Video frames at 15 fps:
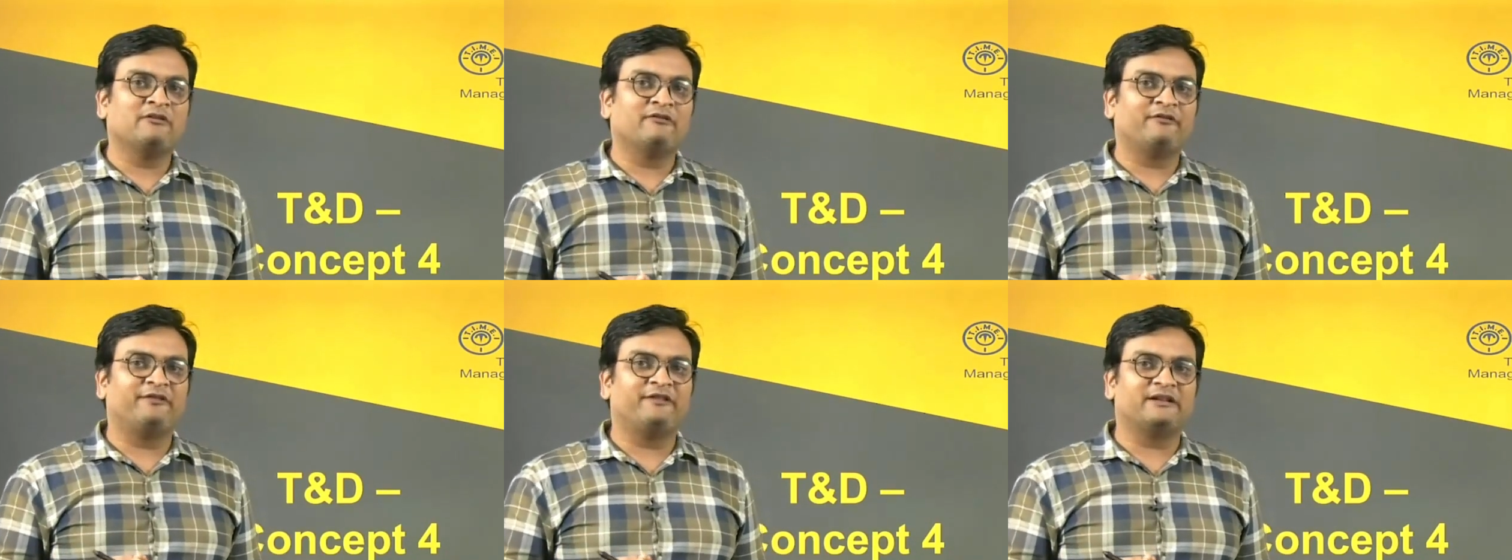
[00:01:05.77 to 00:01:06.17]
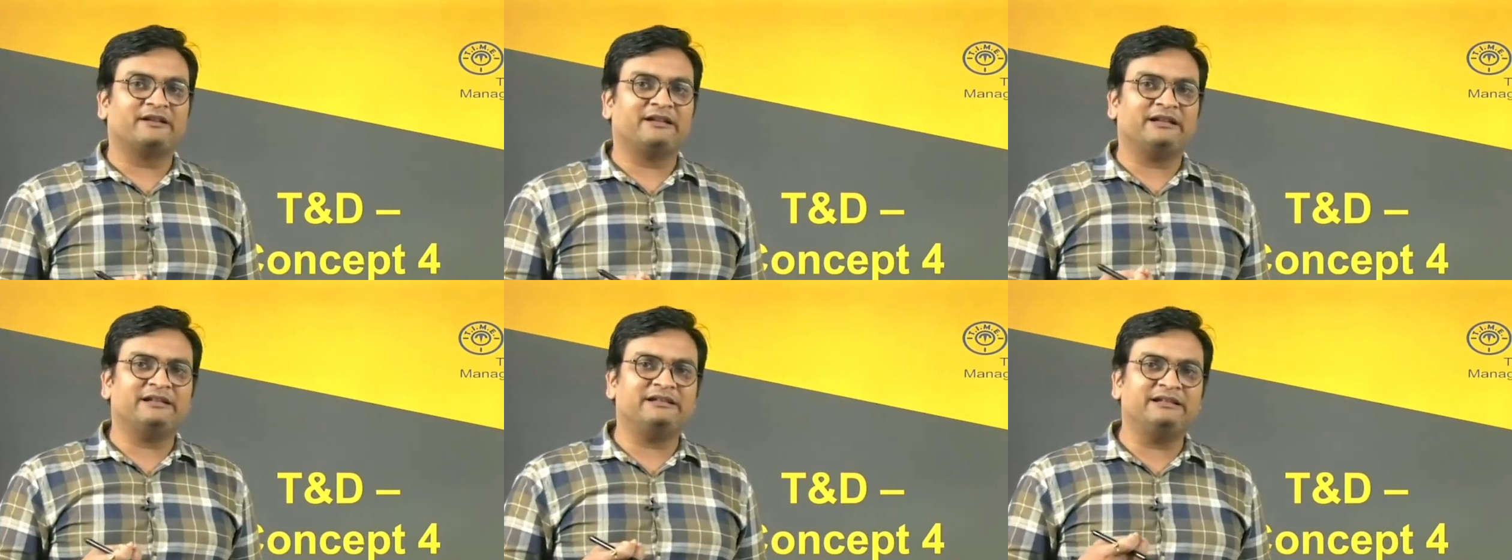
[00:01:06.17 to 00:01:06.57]
for
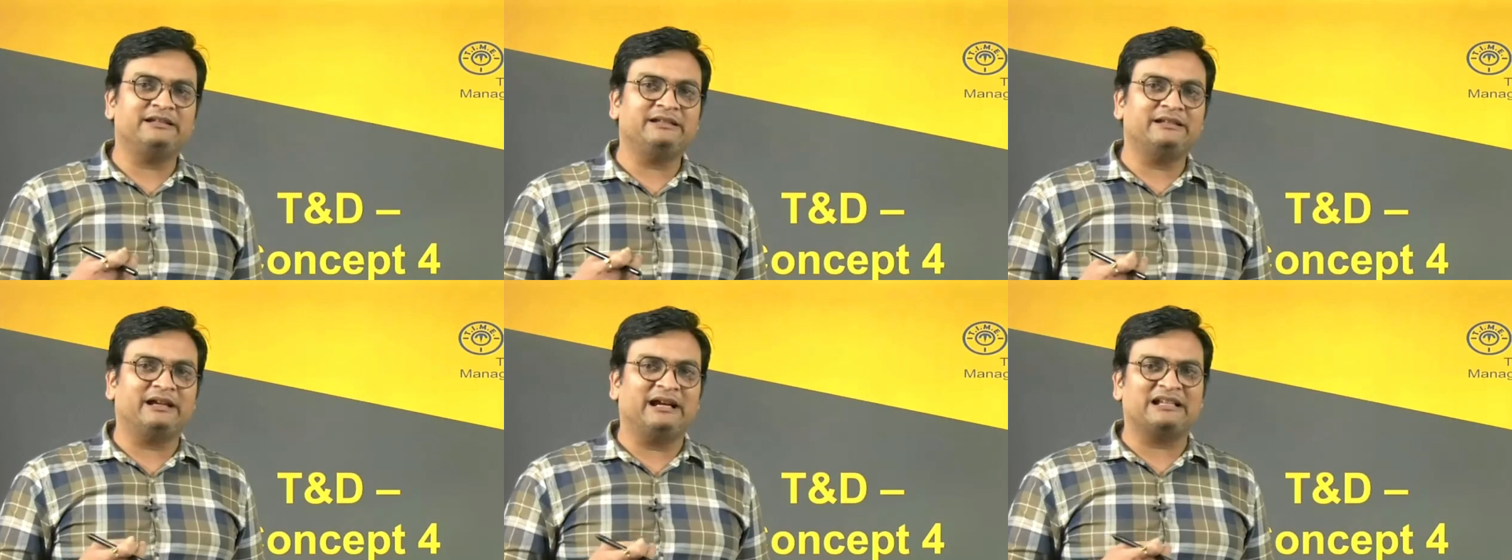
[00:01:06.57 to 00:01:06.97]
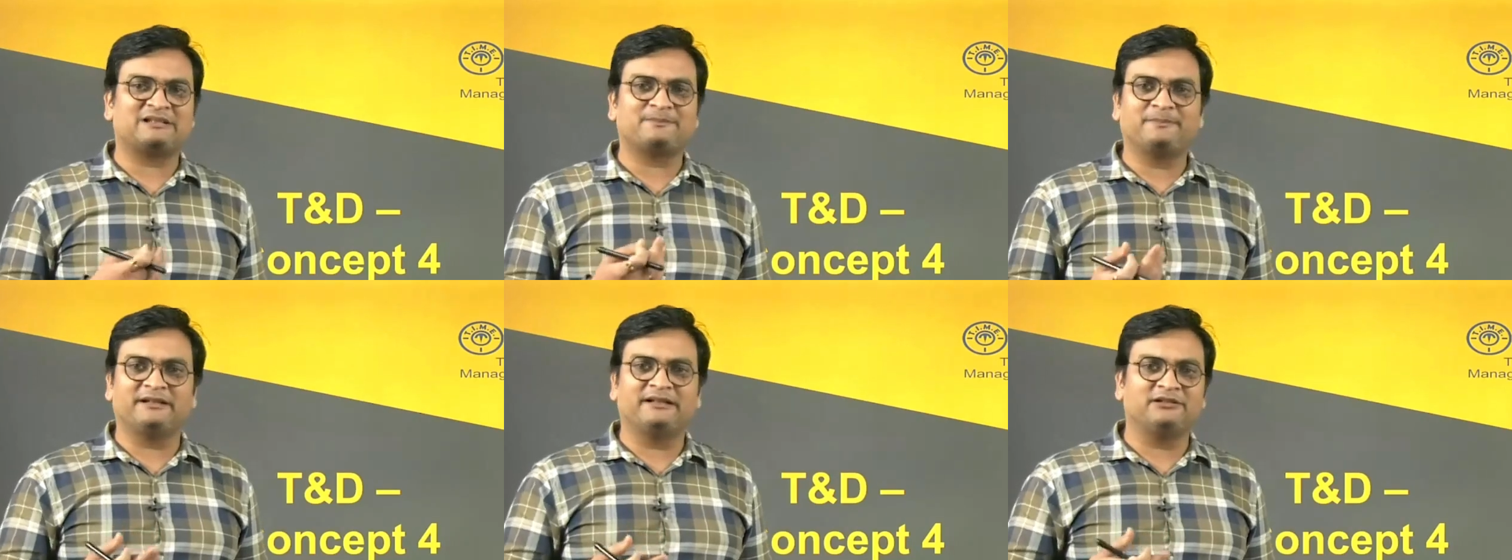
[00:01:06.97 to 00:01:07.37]
any
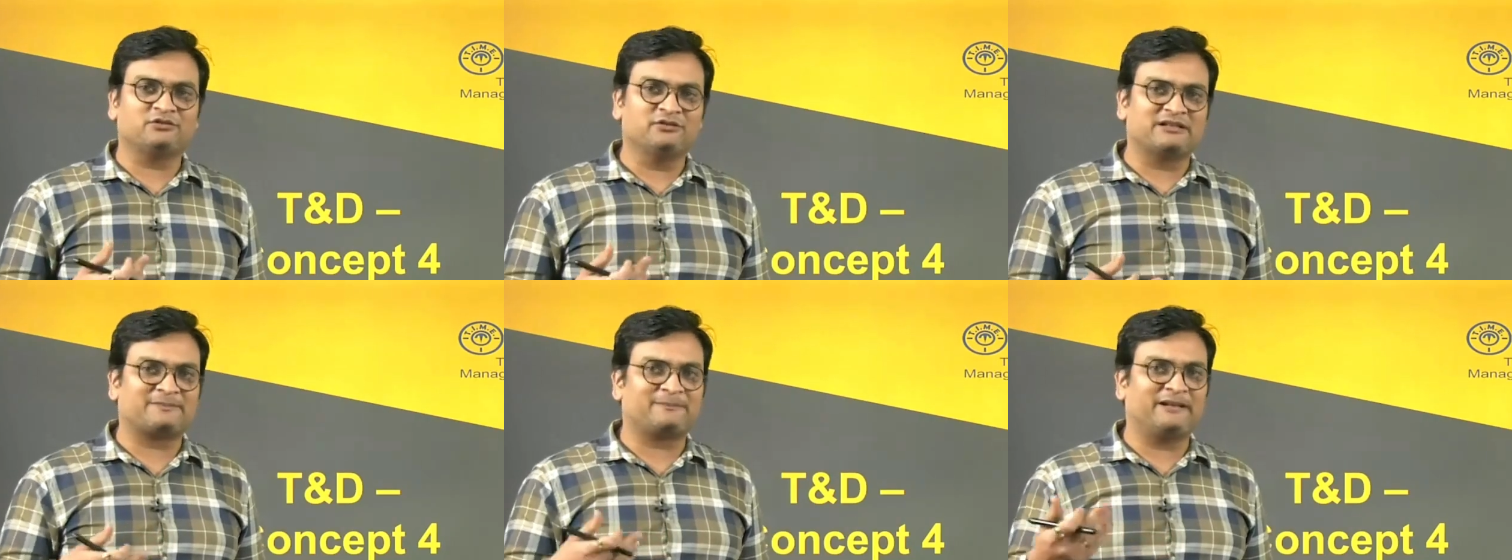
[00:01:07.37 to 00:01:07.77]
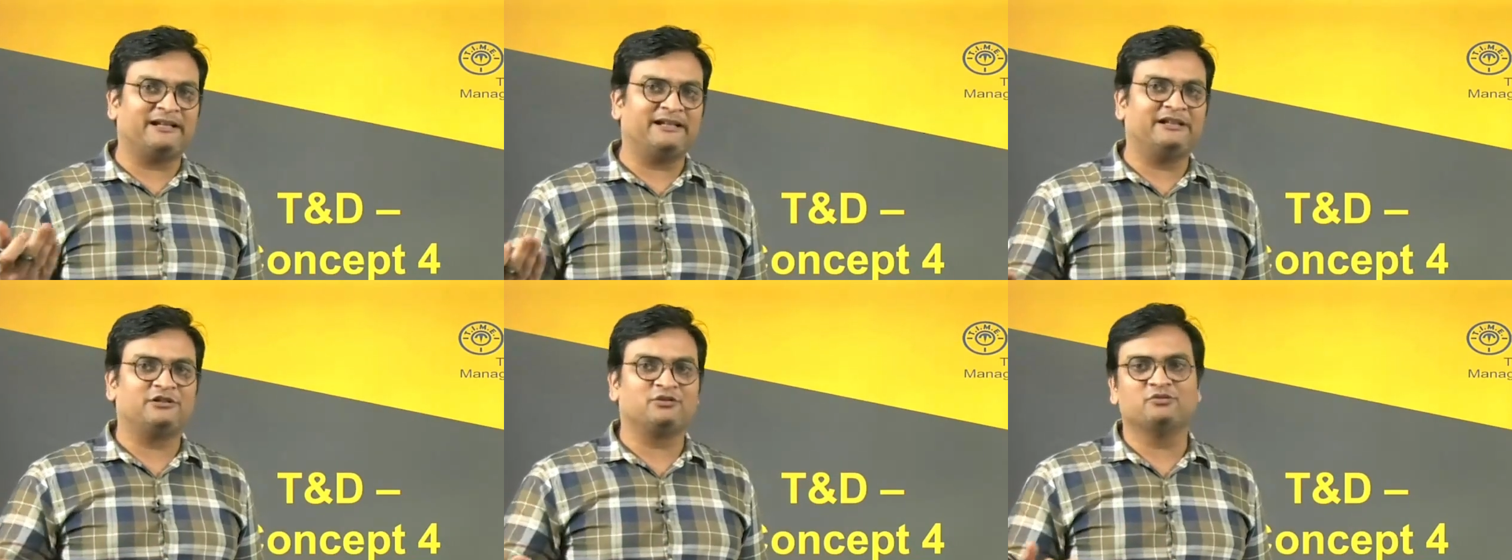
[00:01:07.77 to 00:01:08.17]
aspirant who is
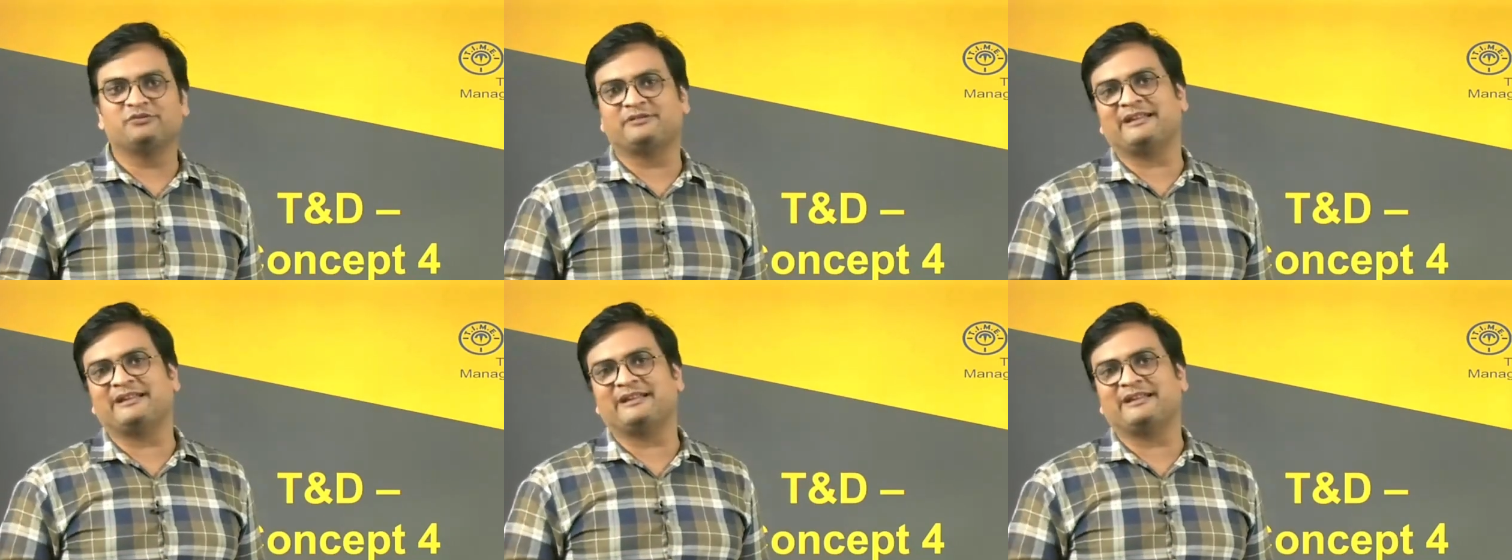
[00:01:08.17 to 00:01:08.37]
planning to